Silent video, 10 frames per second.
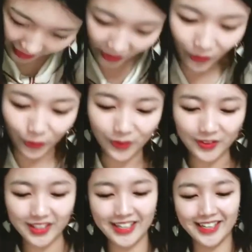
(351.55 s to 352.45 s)
Oh,
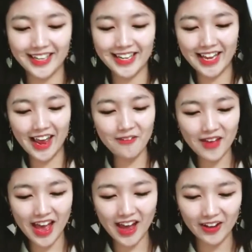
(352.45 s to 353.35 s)
it came
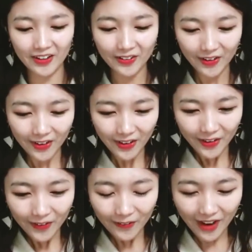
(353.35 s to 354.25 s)
out.
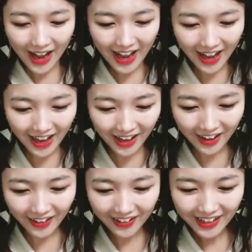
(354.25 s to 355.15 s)

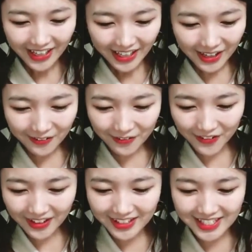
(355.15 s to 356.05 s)
Wow, it
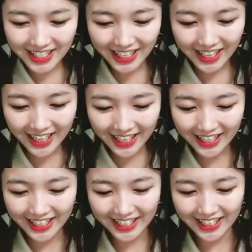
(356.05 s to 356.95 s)
feels
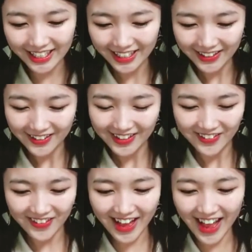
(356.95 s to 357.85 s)
good.
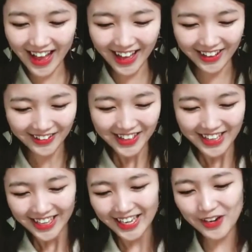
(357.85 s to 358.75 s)
Wow,
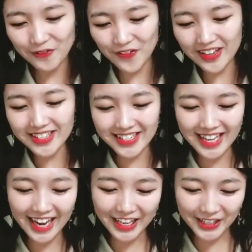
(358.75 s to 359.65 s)
it feels
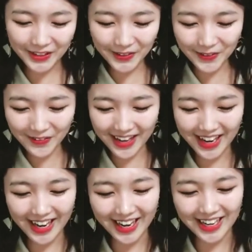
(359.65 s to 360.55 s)
like
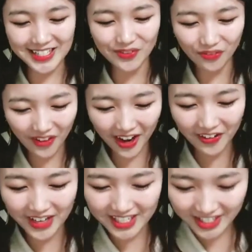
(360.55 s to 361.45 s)
gooey. It's
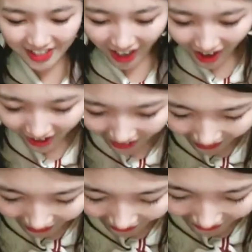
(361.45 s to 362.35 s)
very
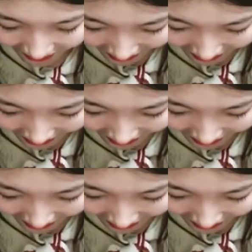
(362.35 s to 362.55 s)
soft.